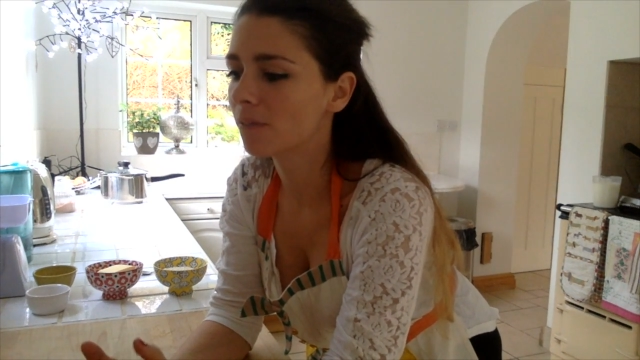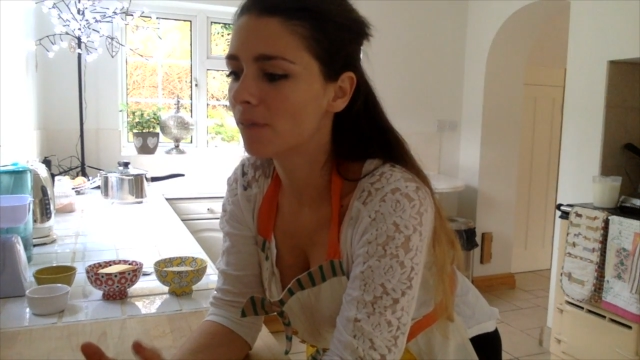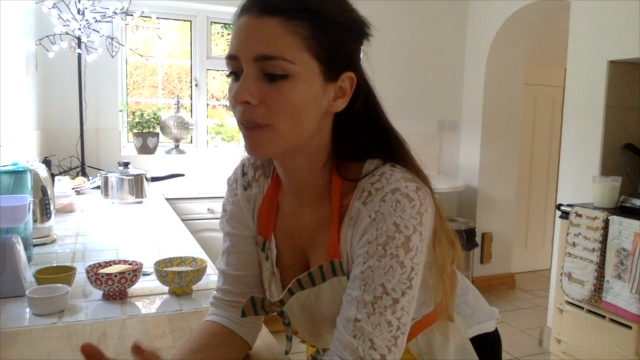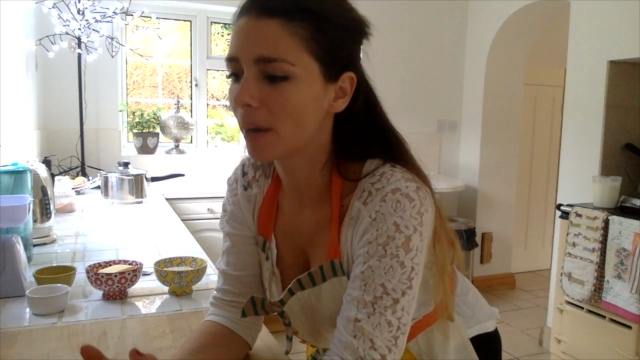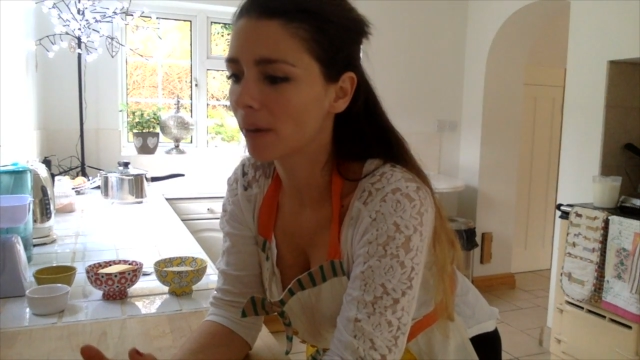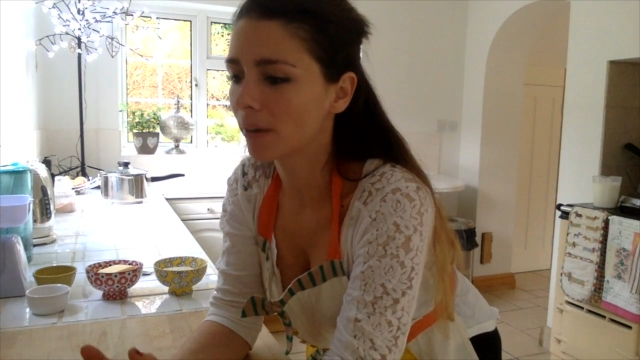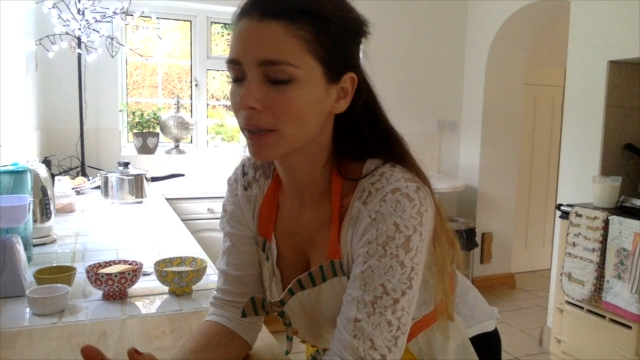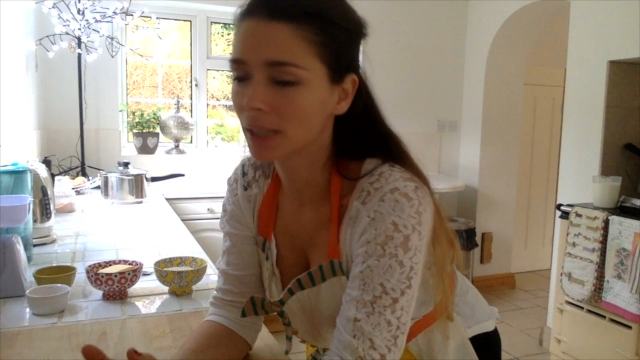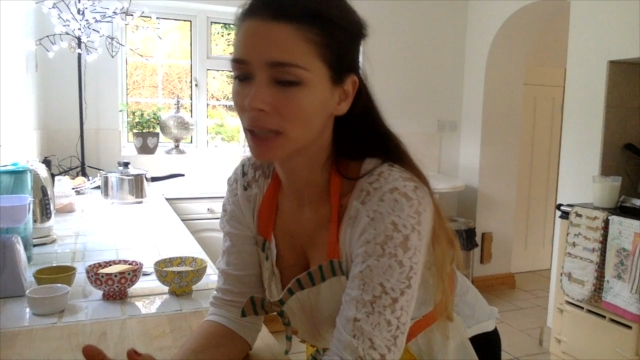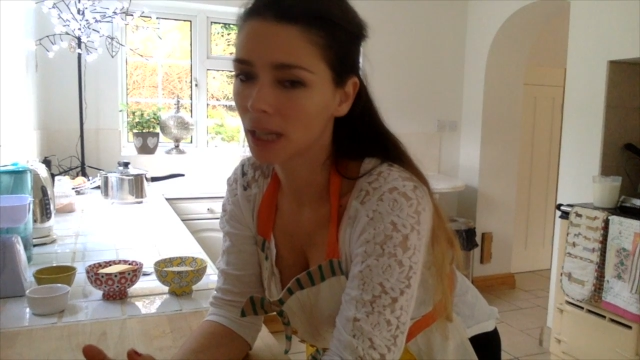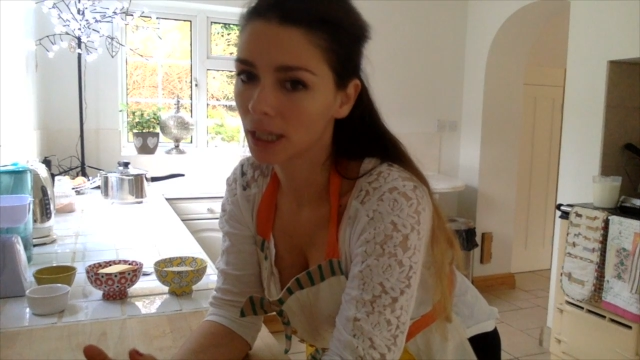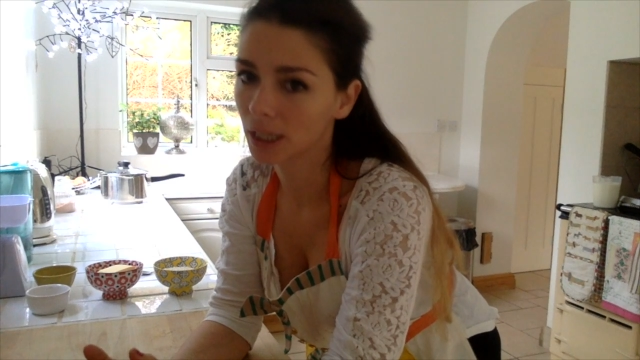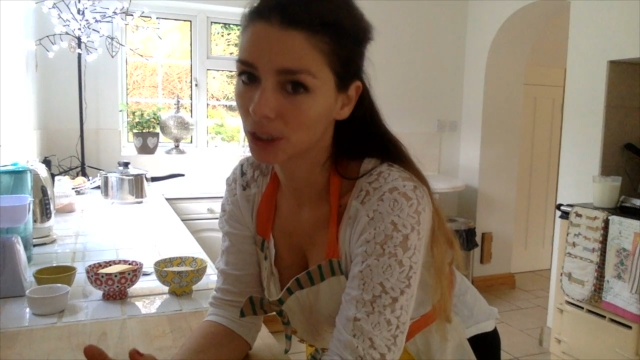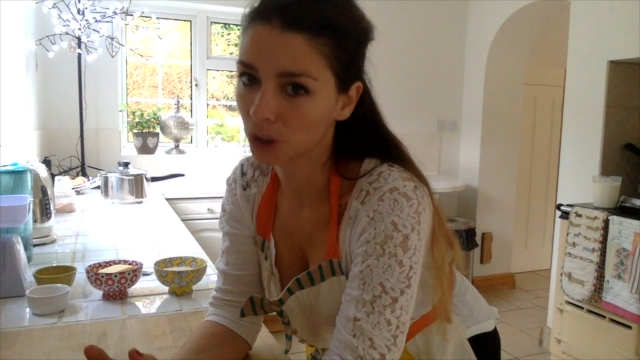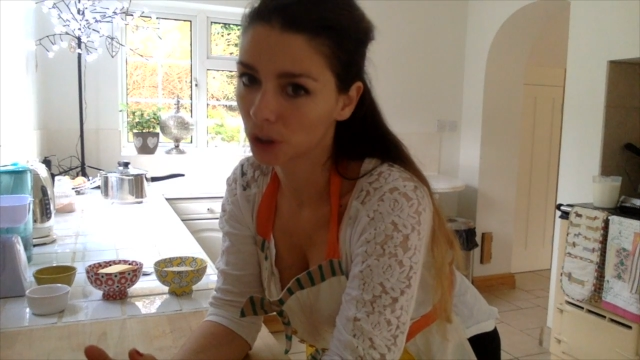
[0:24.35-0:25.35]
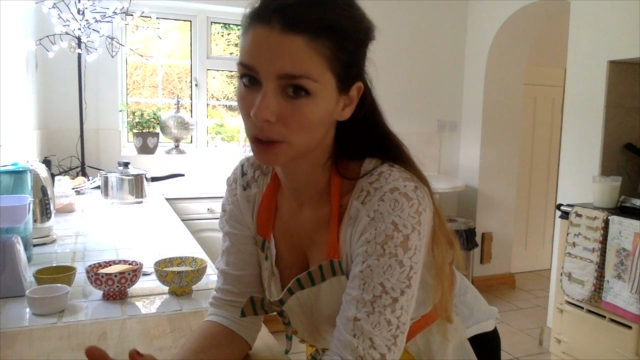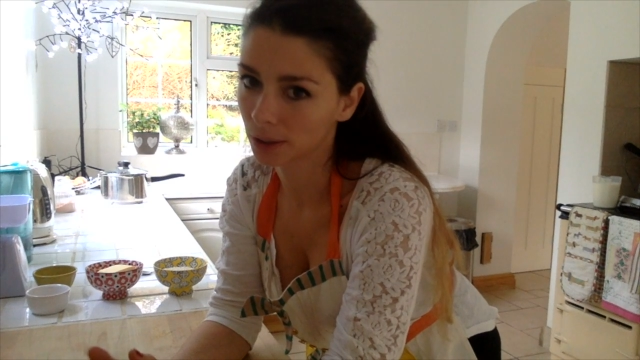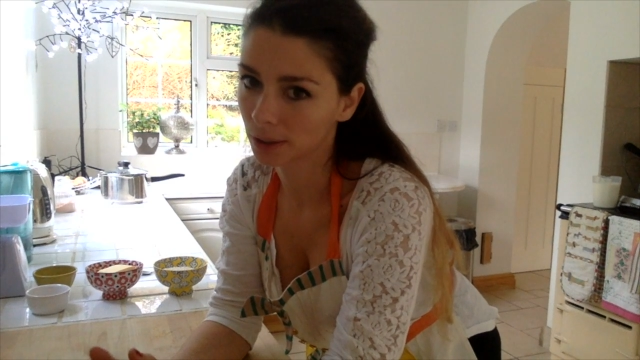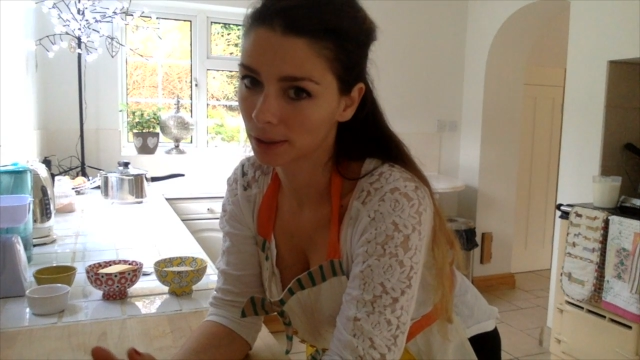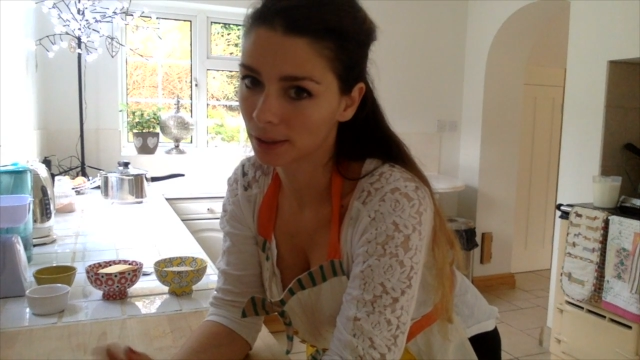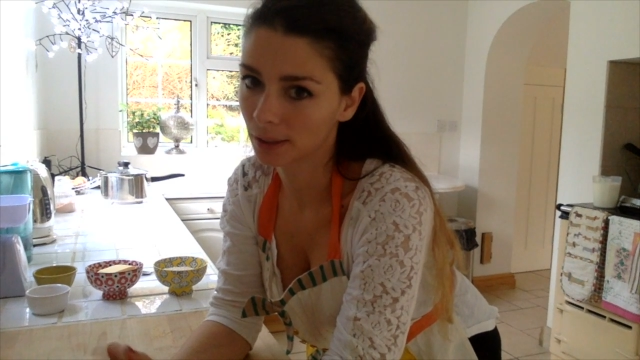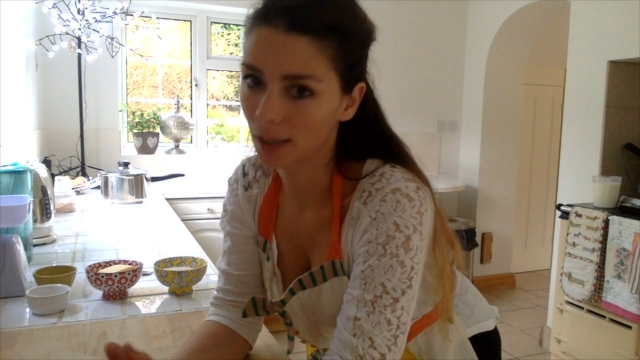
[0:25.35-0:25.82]
very
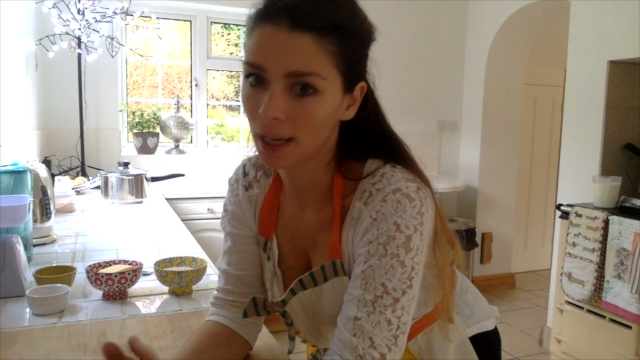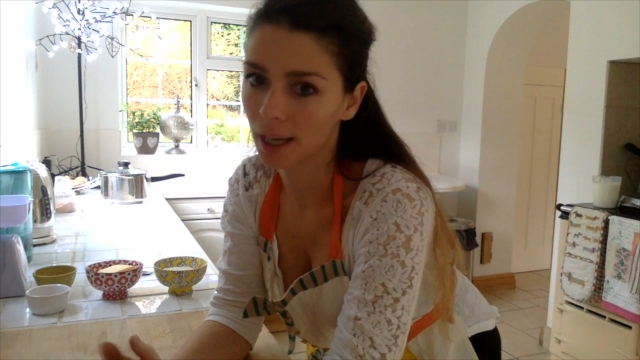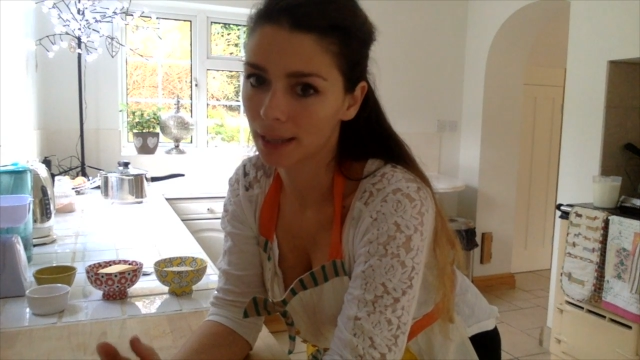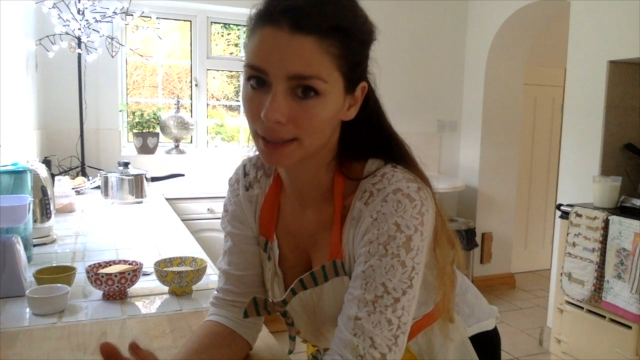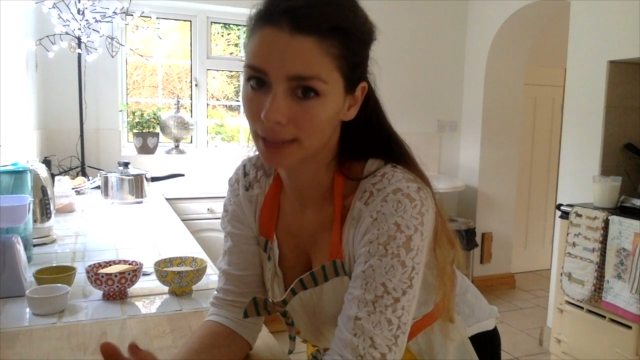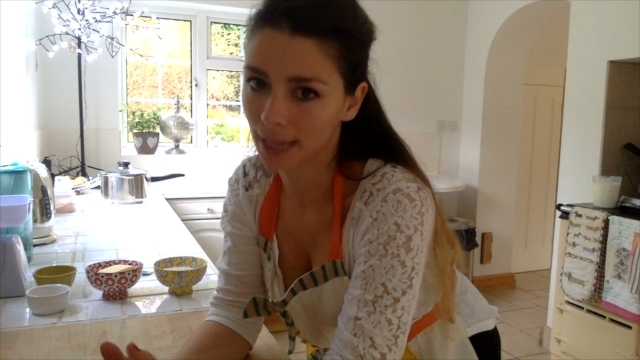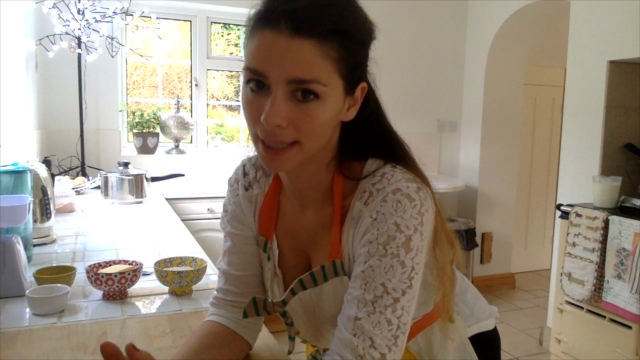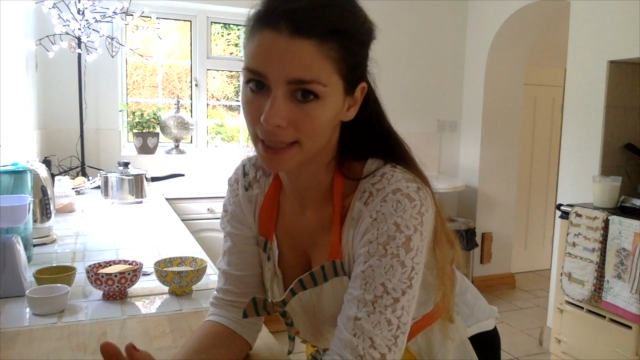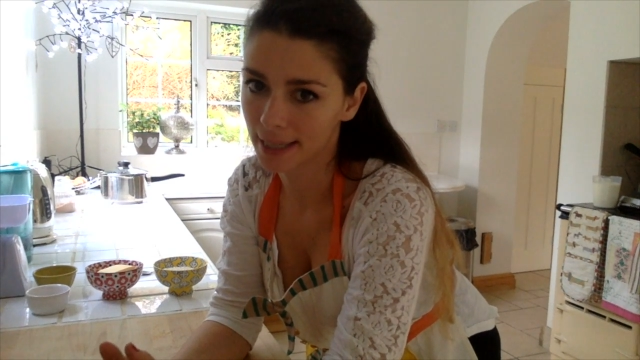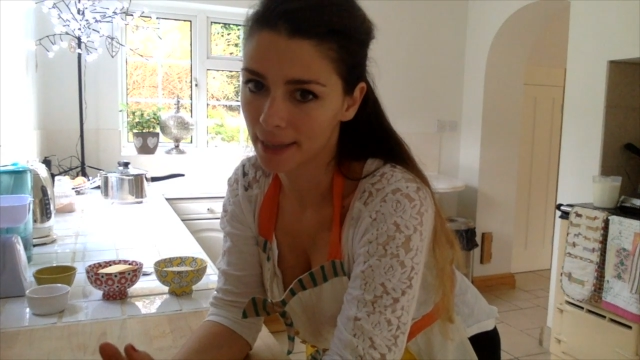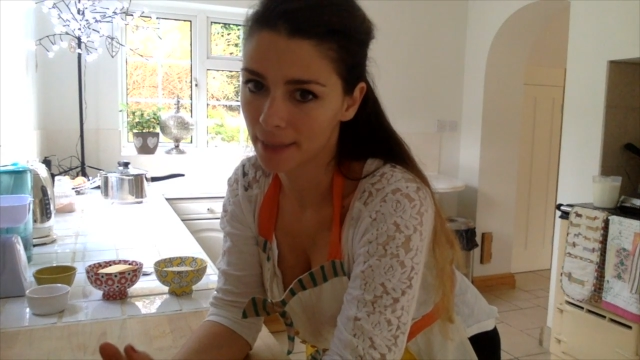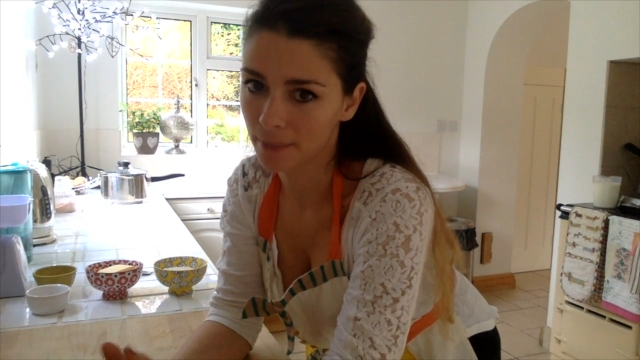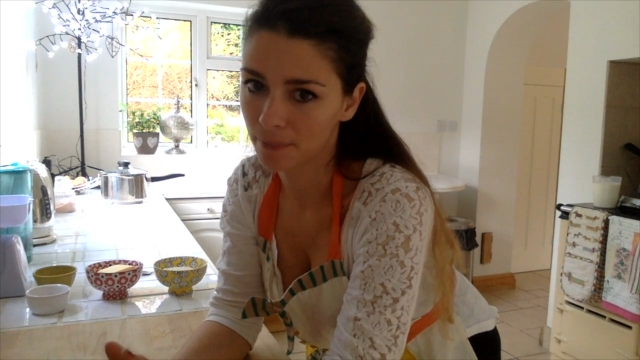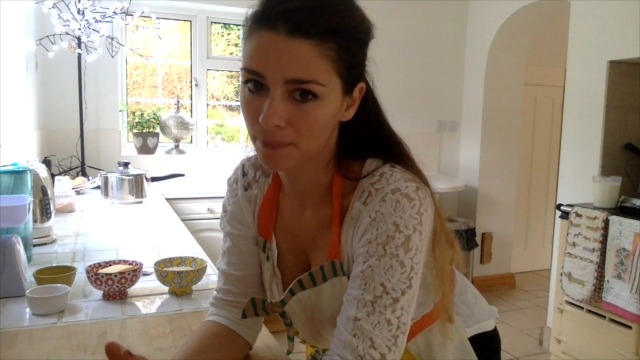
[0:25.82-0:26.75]
delicious lasagna.